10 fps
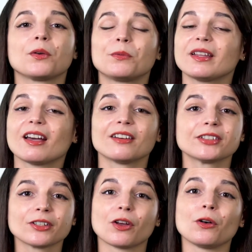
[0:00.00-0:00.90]
We
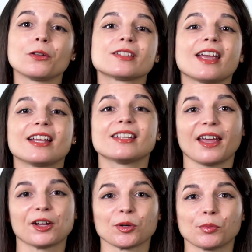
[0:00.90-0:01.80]
covered goals and
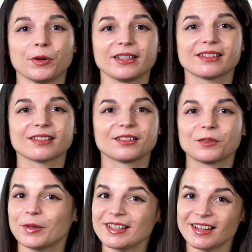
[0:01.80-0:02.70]
anchor points.
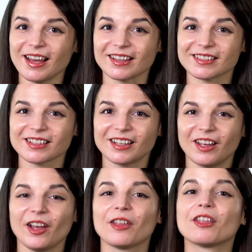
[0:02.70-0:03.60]
What's next?
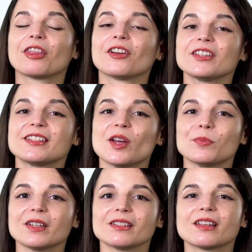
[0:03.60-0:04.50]
The third step
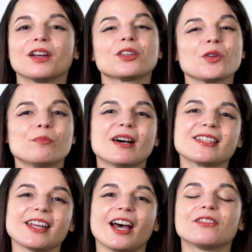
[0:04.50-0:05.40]
is you
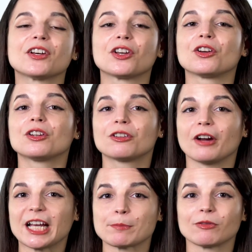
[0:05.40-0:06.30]
must have a good
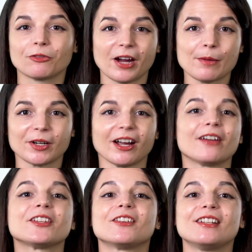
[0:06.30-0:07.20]
grasp of grammar
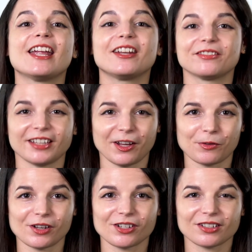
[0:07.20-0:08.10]
of your native
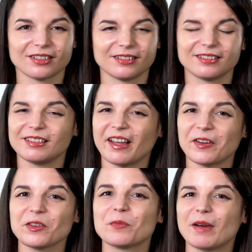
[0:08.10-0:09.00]
language. Now,
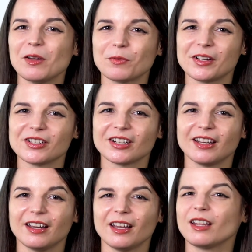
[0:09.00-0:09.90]
you might wonder,
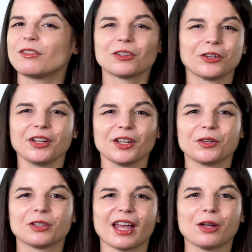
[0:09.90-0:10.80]
if you're learning a
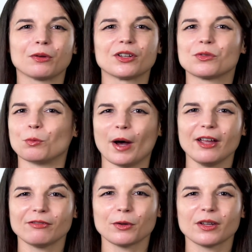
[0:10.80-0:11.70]
new language, why
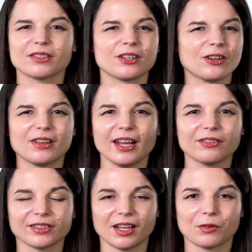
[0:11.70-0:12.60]
focus on your
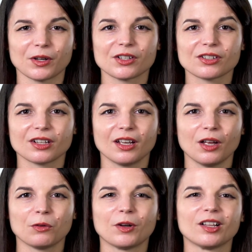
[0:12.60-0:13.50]
native language?
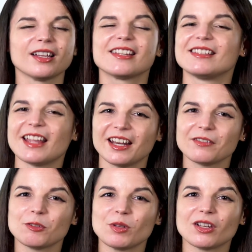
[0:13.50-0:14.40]
Well, as native
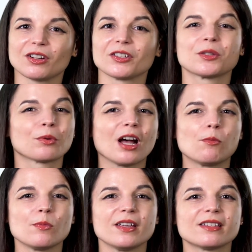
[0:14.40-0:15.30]
speakers, the
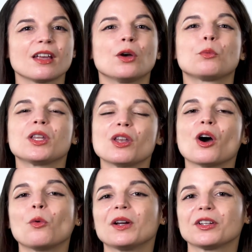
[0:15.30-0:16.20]
problem is we
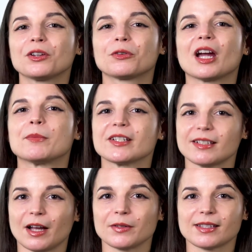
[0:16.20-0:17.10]
know what good grammar
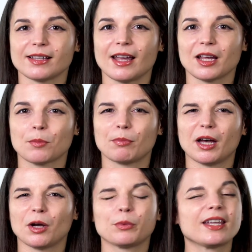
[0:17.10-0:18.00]
sounds like,
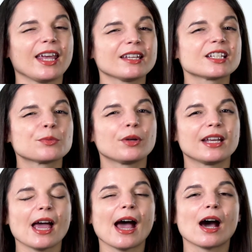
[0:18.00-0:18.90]
but we can't explain
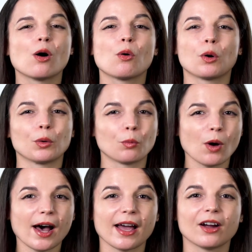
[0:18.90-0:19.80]
how or
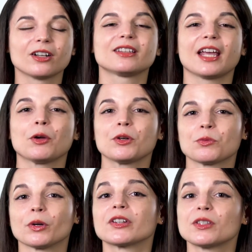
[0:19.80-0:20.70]
why our language
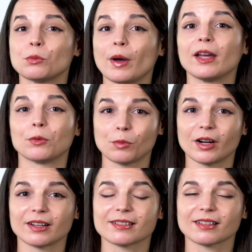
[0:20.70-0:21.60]
works the way it
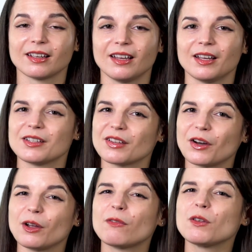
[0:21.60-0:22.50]
works.
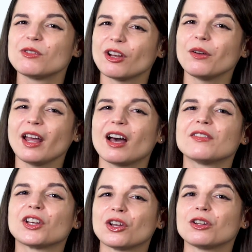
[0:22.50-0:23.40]
So if you don't have
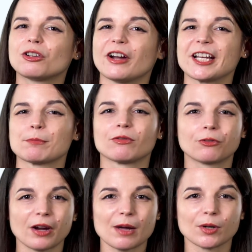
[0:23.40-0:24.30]
a good grasp of
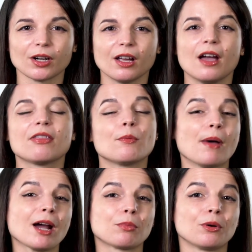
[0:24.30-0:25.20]
grammar, the
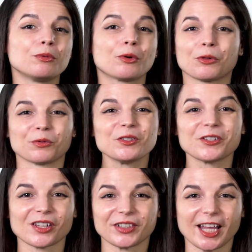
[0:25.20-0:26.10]
backbone or the
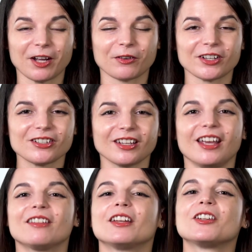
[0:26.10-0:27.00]
rules of a language,
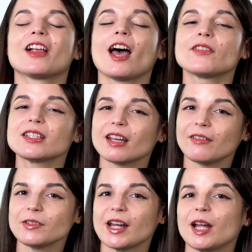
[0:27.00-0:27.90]
then you'll have a
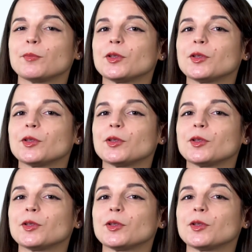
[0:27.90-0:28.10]
tough time